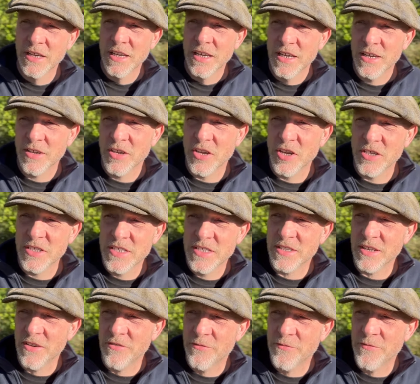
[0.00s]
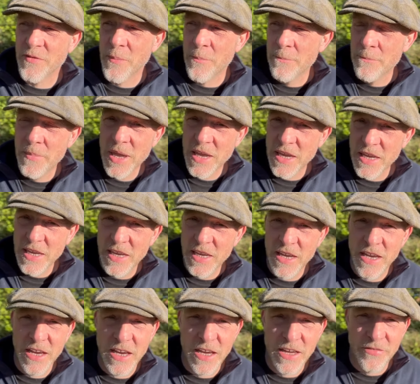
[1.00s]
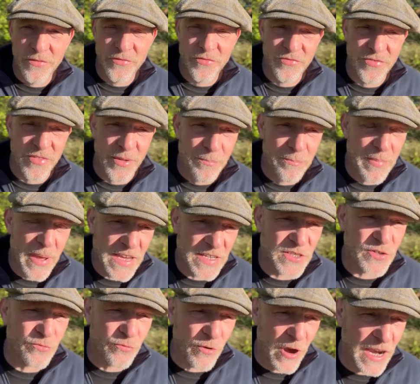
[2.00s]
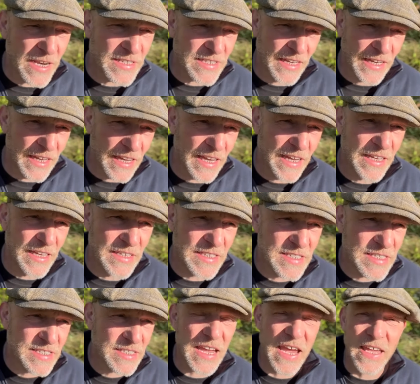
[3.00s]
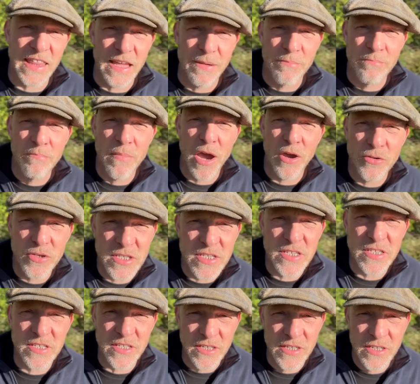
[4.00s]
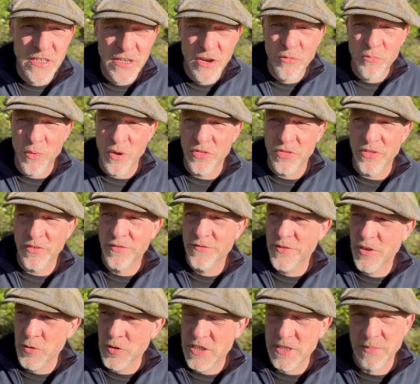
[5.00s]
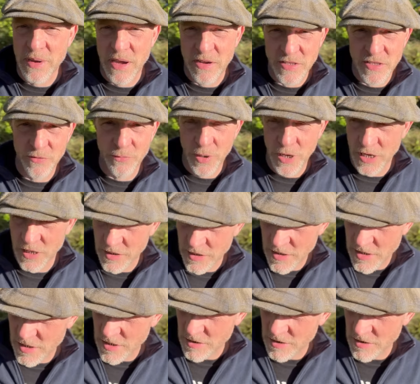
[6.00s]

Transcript: Because for me, the best writing is saying the most with the fewest amount of words.